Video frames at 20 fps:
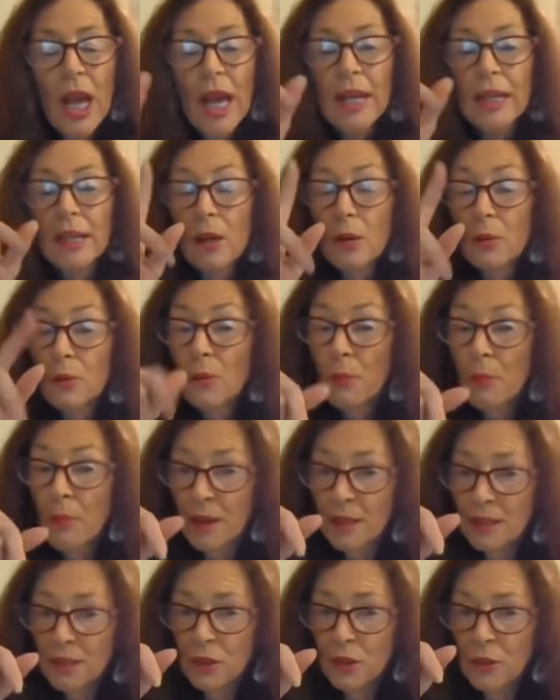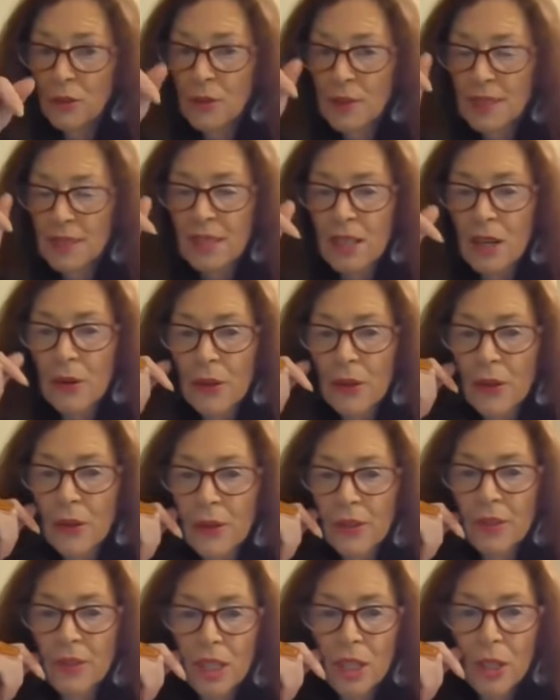And I'll remind you of what's going on
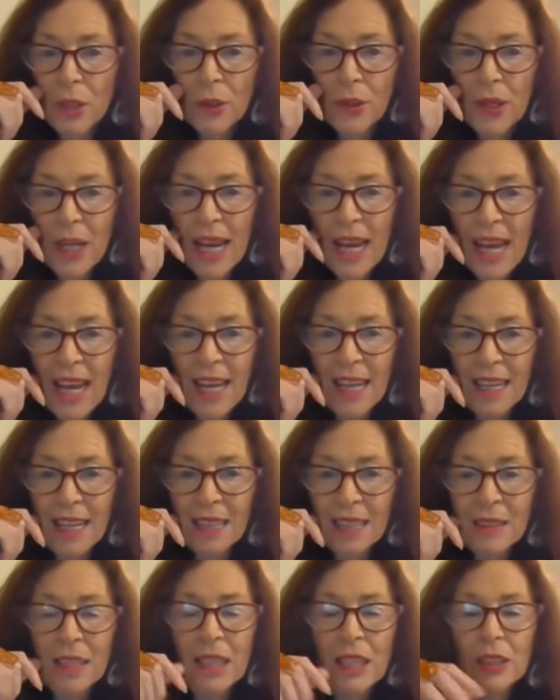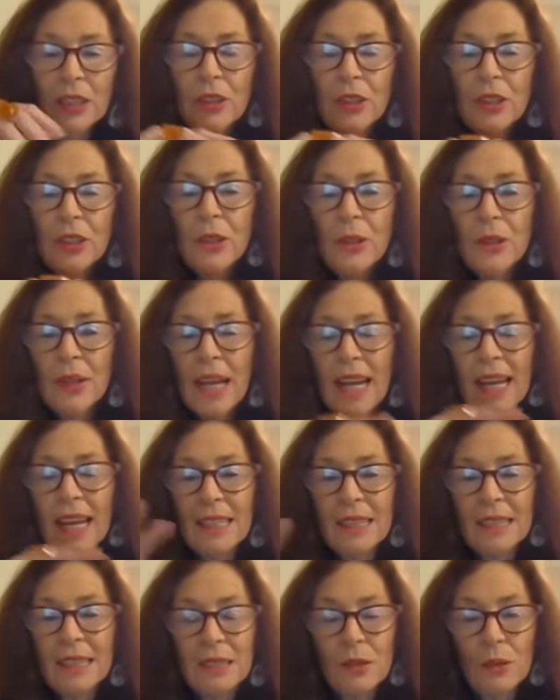in the UK. The
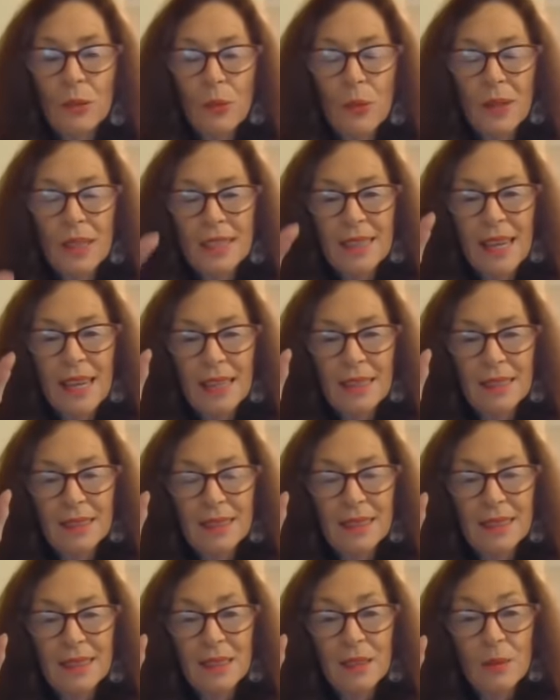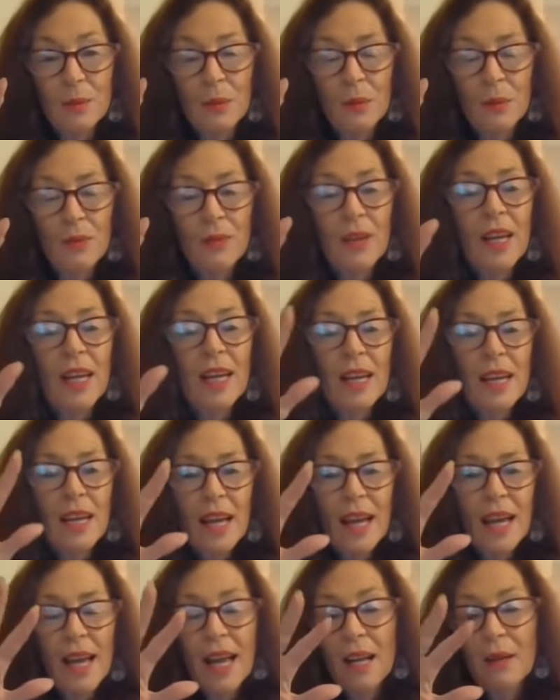UK had always had a system of
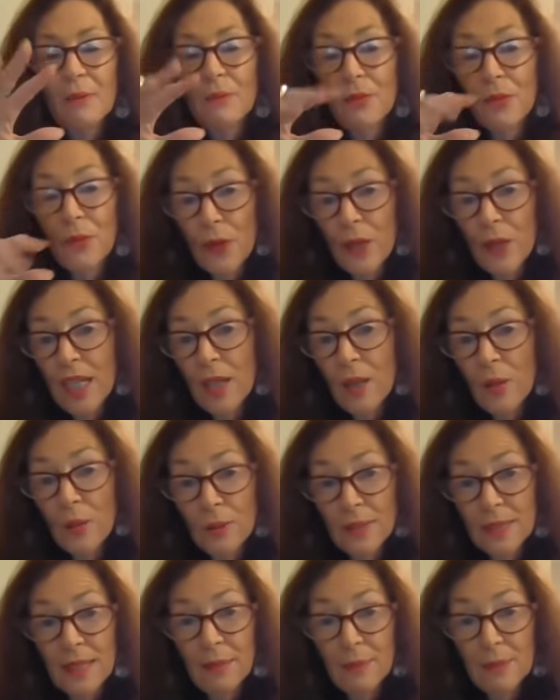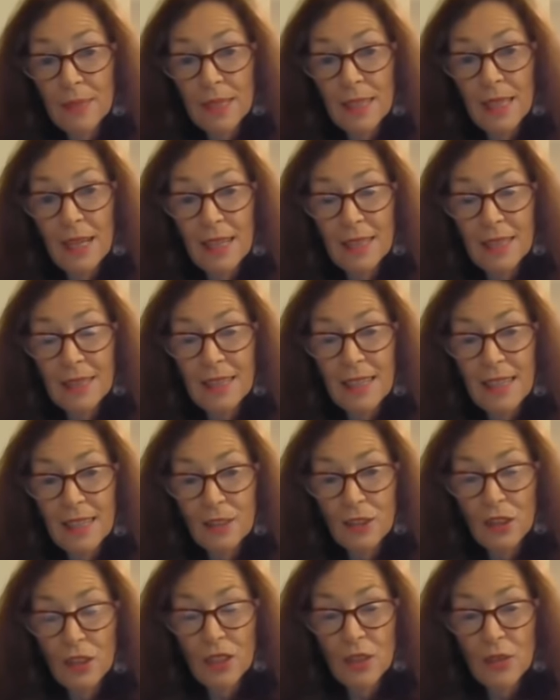free or subsidised
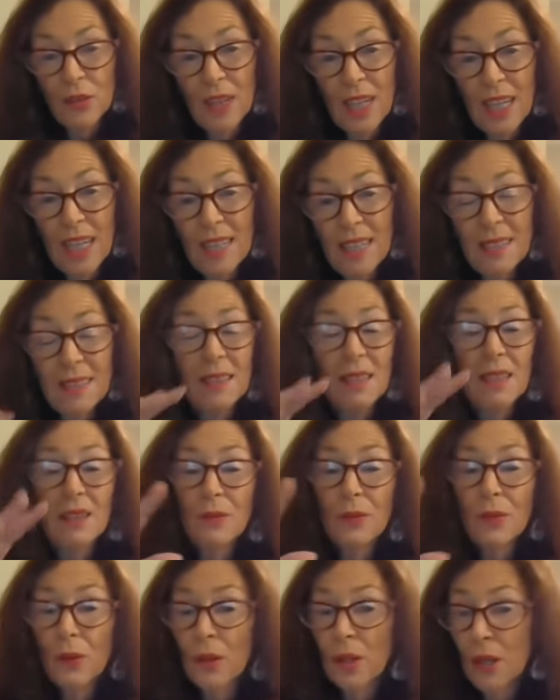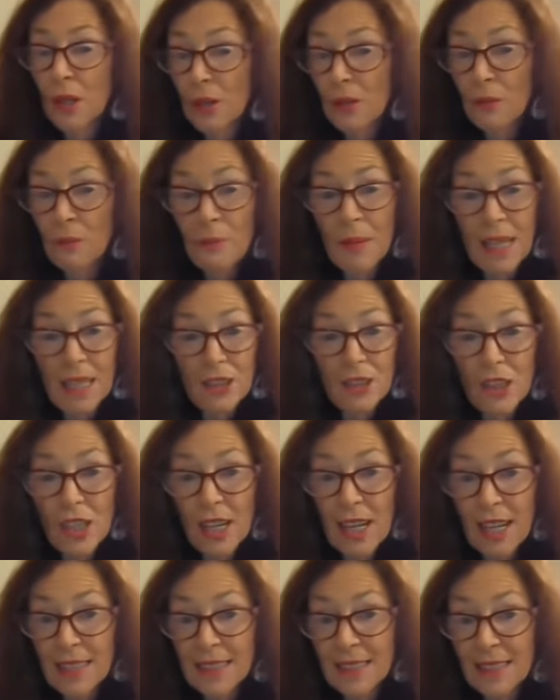lunches for kids, and for a lot of
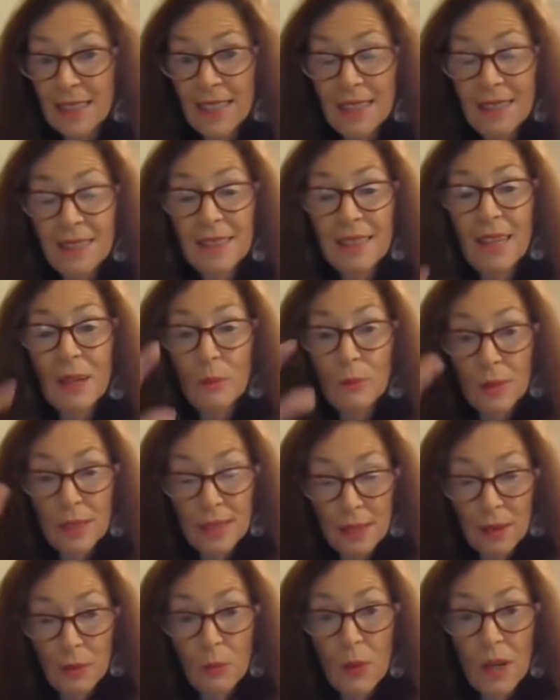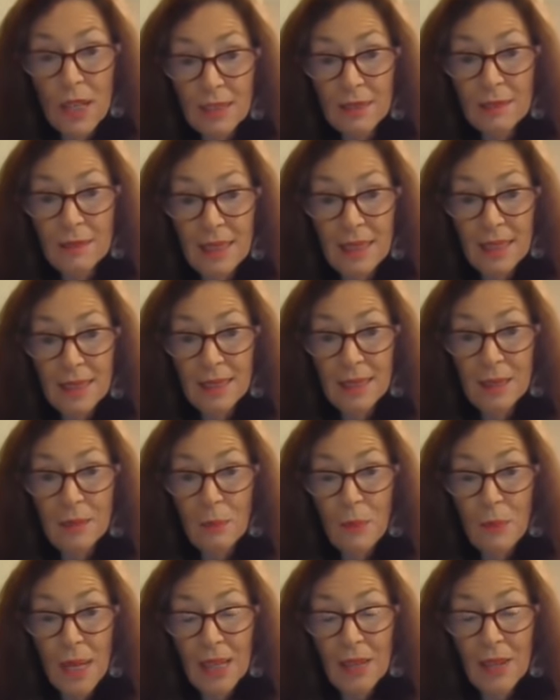marginalised kids that was the one decent
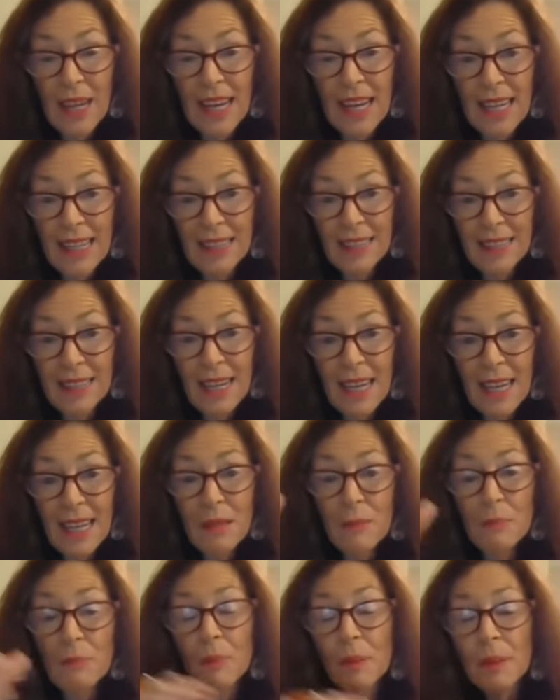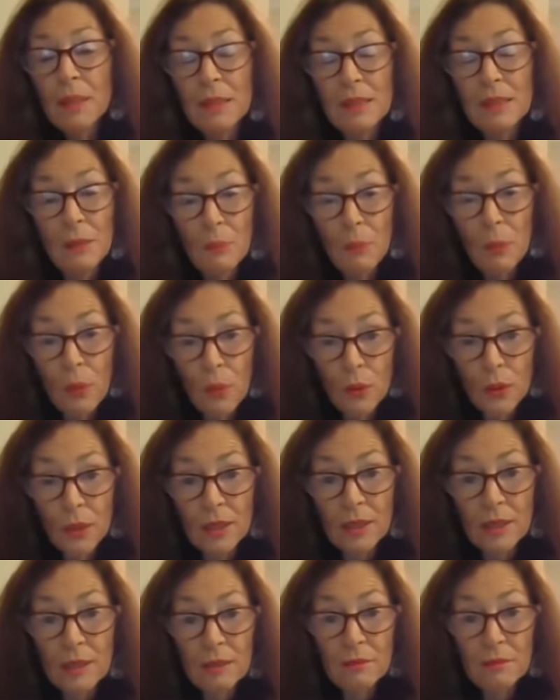meal they had a day, but it's
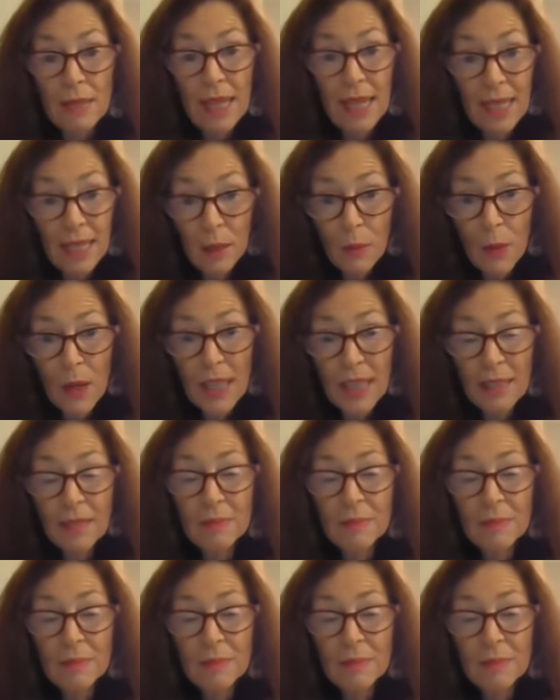important anyway.